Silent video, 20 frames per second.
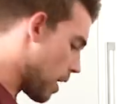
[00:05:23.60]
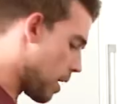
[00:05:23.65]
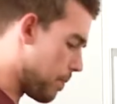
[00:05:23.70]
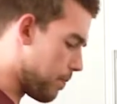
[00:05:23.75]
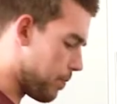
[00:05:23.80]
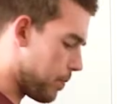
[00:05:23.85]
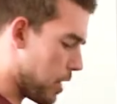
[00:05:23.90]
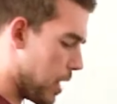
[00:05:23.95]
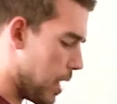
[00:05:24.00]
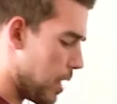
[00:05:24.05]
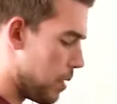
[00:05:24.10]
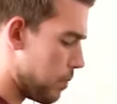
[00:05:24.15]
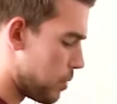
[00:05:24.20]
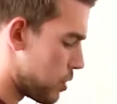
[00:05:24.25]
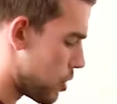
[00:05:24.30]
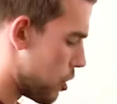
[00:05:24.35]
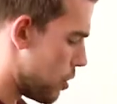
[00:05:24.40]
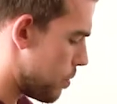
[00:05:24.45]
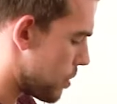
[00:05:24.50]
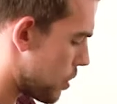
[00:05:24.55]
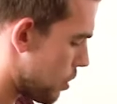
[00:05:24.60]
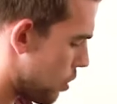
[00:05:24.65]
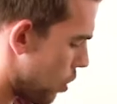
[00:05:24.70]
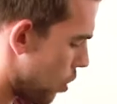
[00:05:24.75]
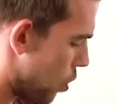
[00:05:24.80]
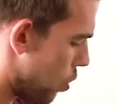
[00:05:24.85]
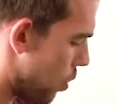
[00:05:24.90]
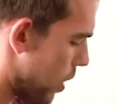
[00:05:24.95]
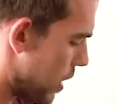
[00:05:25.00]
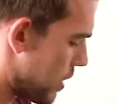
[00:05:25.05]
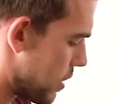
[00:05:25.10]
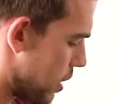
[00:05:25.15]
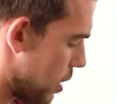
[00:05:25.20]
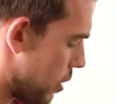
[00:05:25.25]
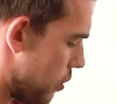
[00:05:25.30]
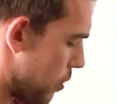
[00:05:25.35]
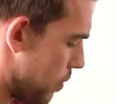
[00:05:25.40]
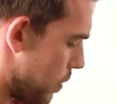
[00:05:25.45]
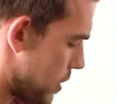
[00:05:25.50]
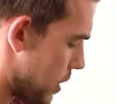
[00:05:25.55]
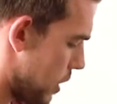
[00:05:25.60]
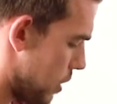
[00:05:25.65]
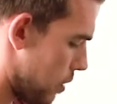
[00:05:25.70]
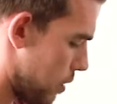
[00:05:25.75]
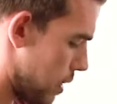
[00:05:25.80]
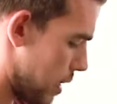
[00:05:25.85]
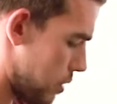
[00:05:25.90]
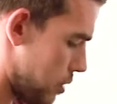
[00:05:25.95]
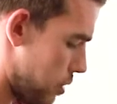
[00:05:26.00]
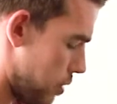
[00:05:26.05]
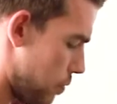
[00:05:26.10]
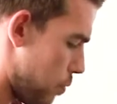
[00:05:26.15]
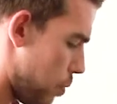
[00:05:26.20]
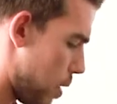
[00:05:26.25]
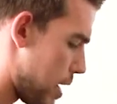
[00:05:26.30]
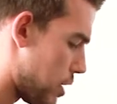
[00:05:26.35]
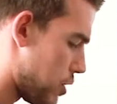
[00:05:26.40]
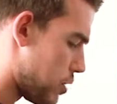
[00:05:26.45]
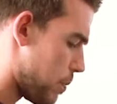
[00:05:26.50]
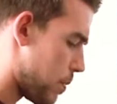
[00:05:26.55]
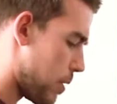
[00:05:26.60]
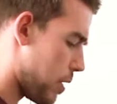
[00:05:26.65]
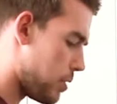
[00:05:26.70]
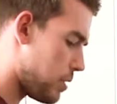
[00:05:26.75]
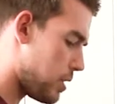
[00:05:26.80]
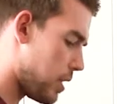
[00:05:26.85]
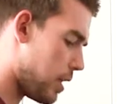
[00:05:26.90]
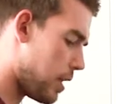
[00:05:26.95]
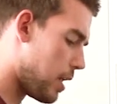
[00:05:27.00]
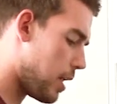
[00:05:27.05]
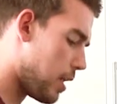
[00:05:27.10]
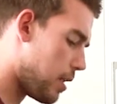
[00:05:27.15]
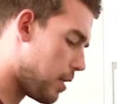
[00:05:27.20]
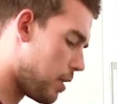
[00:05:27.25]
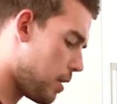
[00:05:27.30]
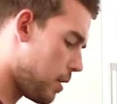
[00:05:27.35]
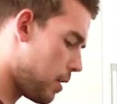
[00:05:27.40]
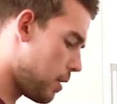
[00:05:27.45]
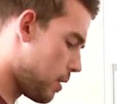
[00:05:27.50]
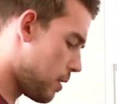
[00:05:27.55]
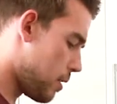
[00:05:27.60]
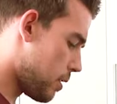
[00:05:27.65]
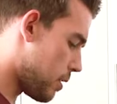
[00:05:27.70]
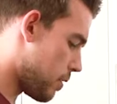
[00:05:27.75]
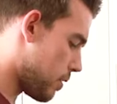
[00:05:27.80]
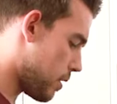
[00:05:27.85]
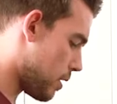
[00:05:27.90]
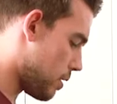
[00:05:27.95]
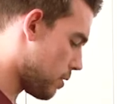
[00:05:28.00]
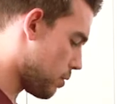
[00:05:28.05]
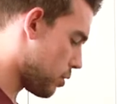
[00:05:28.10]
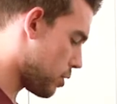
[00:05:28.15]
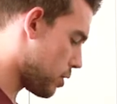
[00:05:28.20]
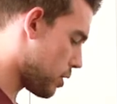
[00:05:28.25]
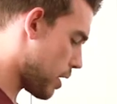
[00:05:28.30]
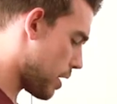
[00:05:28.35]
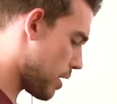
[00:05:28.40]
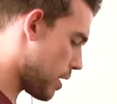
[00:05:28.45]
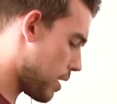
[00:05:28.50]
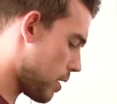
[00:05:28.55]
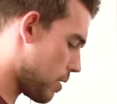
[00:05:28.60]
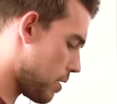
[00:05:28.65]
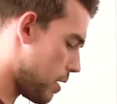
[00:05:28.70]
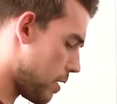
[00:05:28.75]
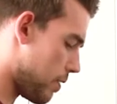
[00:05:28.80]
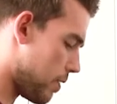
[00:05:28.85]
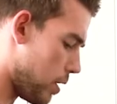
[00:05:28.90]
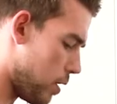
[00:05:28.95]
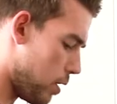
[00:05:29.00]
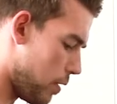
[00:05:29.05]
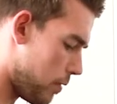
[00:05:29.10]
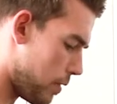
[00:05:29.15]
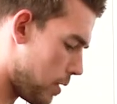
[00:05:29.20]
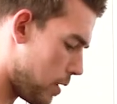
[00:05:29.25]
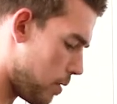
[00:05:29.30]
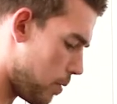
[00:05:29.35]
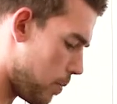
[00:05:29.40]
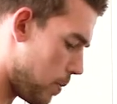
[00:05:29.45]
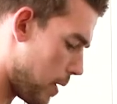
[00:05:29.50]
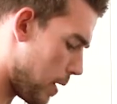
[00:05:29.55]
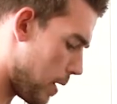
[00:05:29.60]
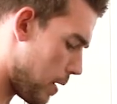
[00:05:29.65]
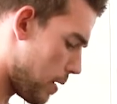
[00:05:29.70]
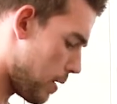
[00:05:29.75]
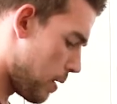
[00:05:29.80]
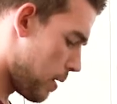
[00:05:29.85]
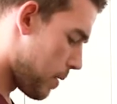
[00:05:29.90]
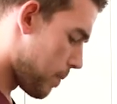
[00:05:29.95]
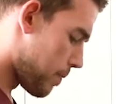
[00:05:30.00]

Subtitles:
Yeah, them scoops are not always 100% on that. So you've weighed your protein in, give that a little shake out, level it off a little bit.